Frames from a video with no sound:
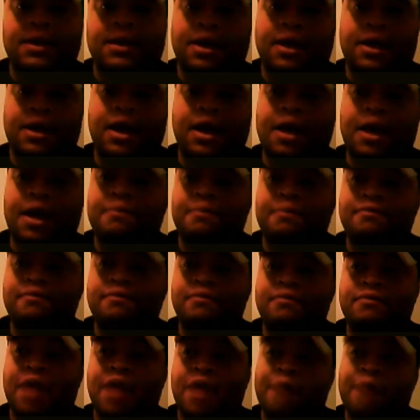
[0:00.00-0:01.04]
care, everyone,
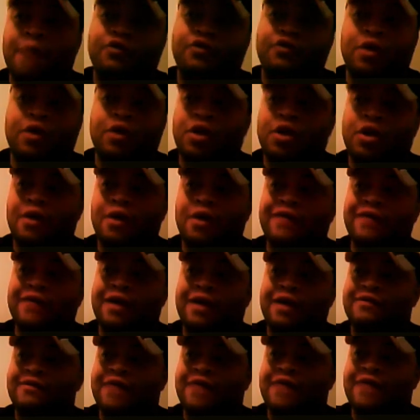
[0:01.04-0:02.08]
and check out
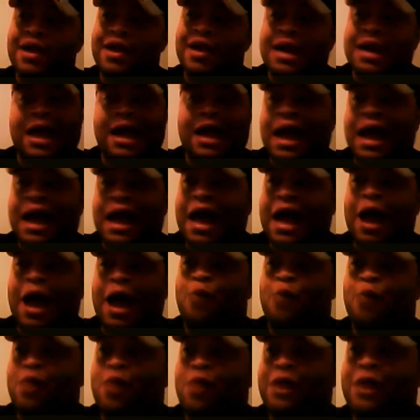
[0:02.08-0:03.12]
WrestleMania the replay,
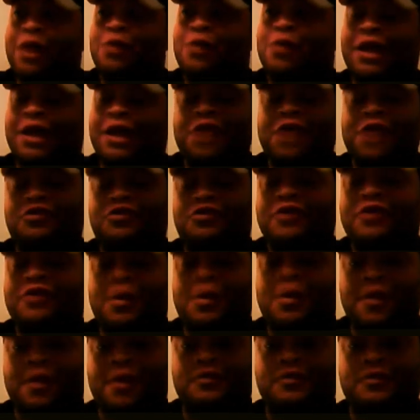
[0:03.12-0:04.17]
and also purchase the
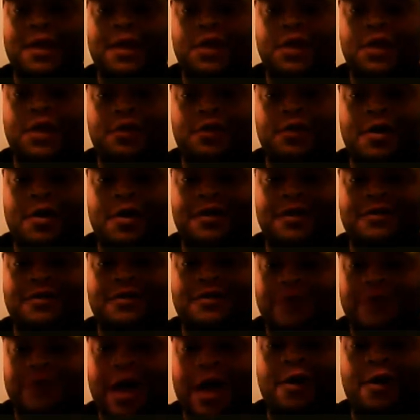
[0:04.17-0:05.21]
DVD to
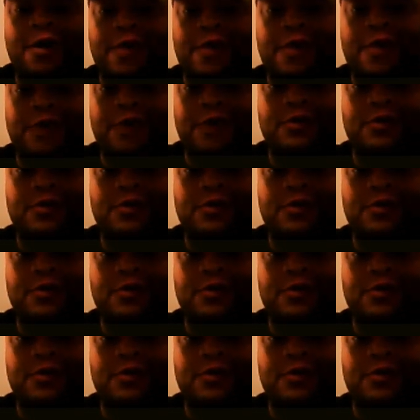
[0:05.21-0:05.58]
get your own